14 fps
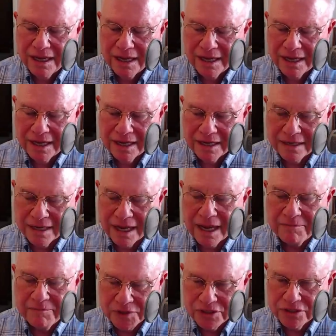And
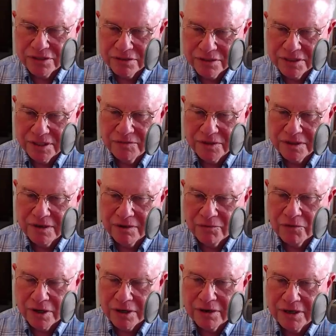I'm sure she wouldn't
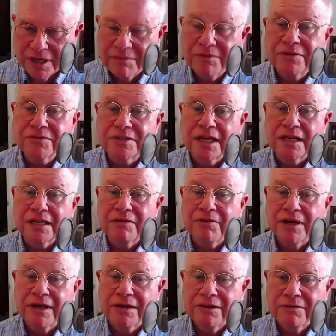want her name used
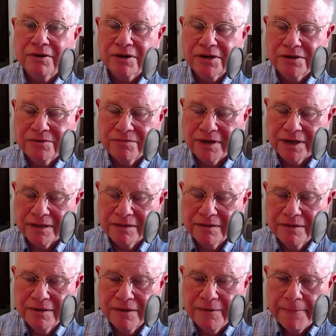anyway. I know her too well.
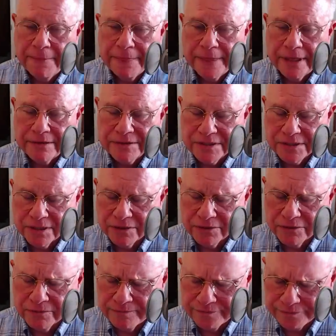
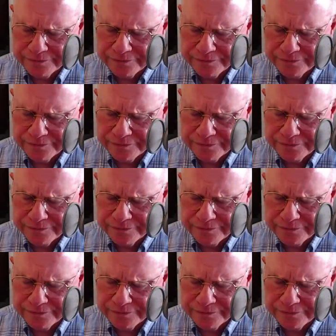So,